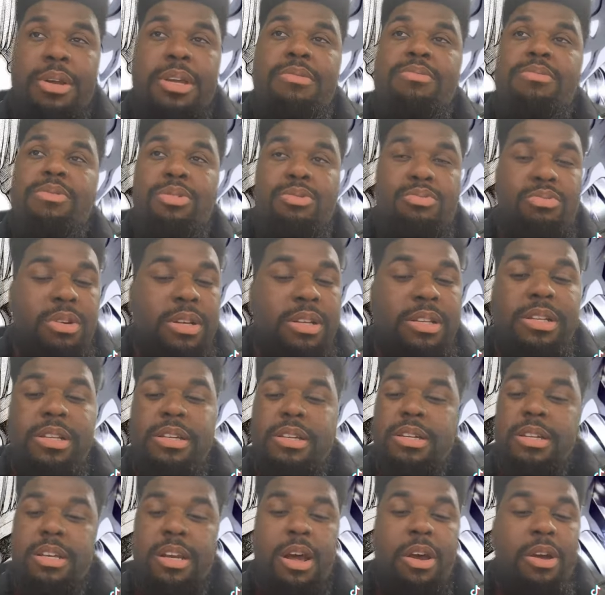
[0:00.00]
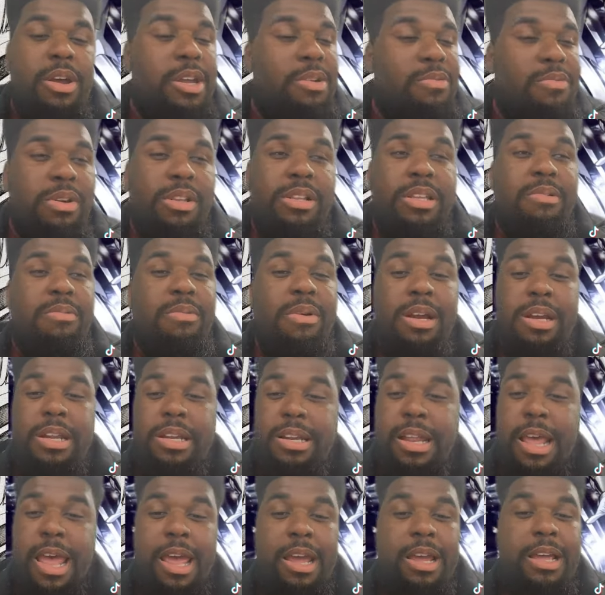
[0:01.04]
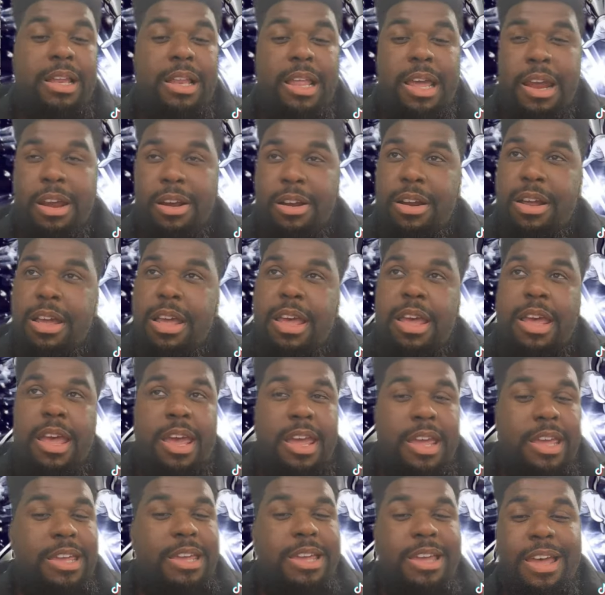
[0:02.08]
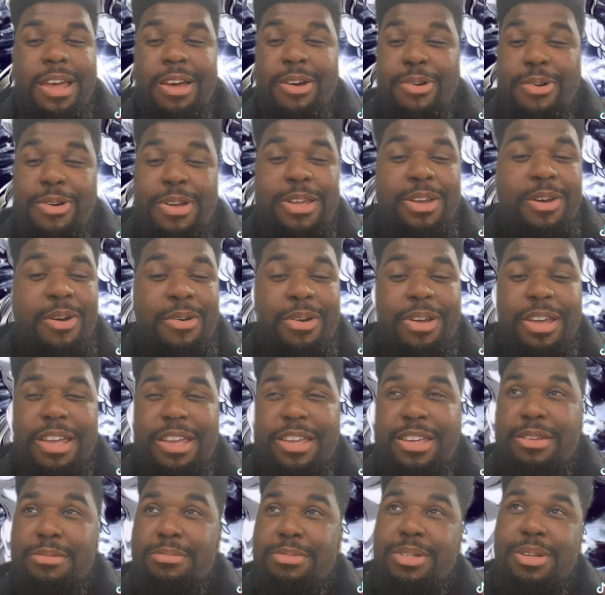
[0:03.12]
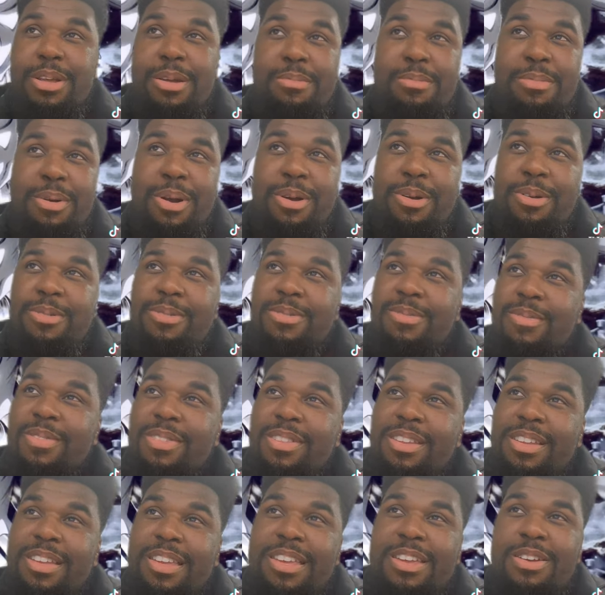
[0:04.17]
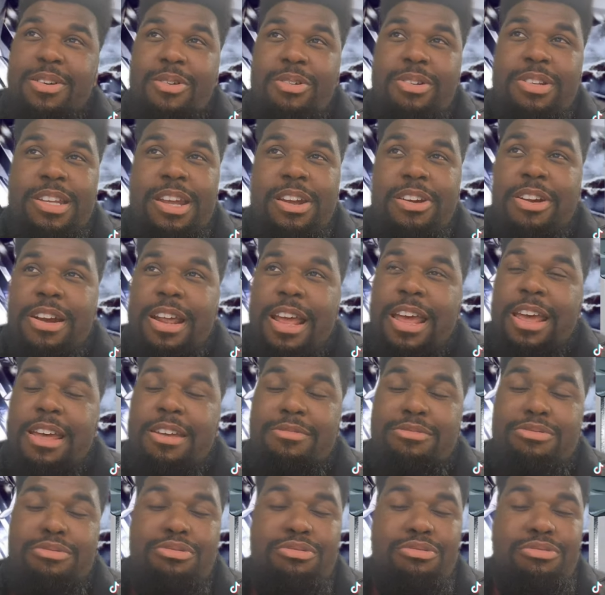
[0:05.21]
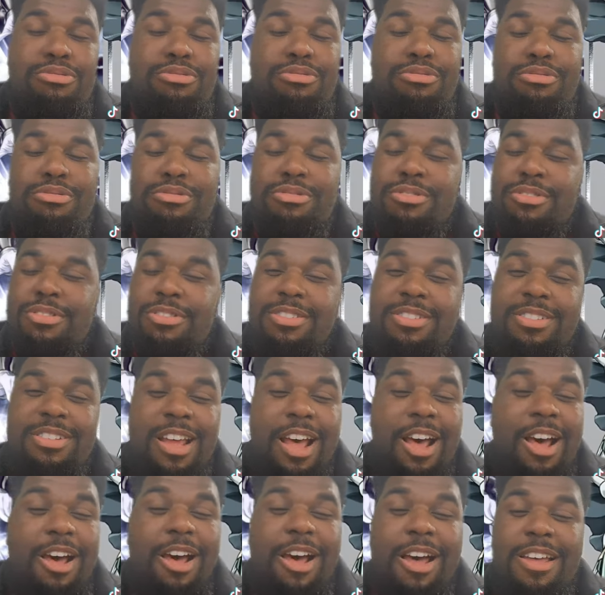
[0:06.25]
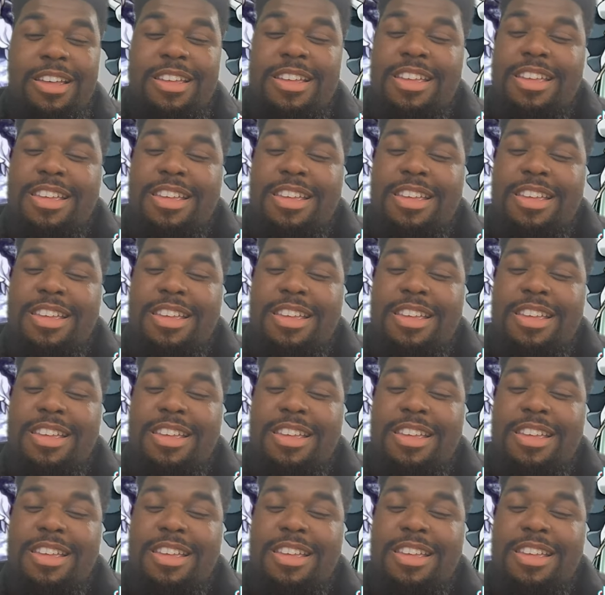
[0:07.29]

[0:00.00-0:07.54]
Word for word: He was really, you know, he really wanted that Claire. And he, oh, he going to get him some, bro. He going to tear that. Ah.